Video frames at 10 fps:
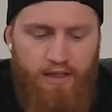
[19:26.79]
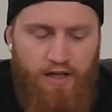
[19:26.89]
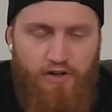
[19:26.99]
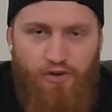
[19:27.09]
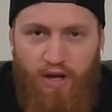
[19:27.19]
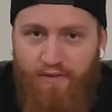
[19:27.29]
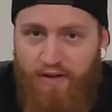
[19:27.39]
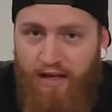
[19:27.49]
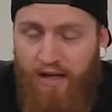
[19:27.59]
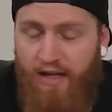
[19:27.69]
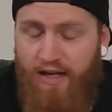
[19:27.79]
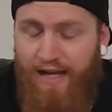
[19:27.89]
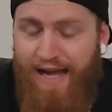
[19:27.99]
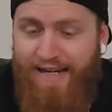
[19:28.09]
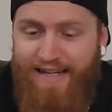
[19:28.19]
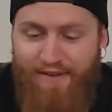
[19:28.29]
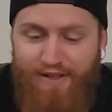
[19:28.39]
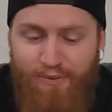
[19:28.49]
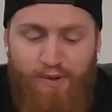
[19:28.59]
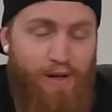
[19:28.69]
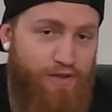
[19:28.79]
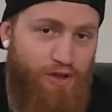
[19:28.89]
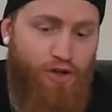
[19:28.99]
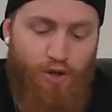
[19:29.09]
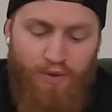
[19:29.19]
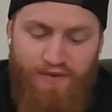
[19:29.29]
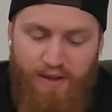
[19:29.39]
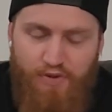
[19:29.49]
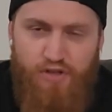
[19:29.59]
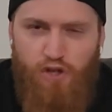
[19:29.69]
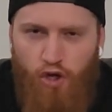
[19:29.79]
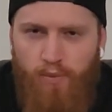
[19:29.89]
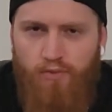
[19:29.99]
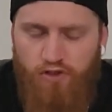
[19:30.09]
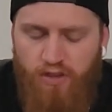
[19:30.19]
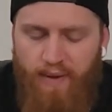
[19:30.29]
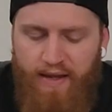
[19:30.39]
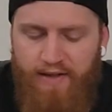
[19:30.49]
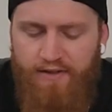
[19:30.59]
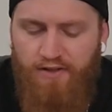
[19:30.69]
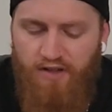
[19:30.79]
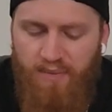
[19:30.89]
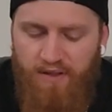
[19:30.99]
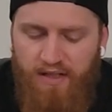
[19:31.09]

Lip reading: I do have a hat coming with my logo on there, which I was hoping was going to make it in time,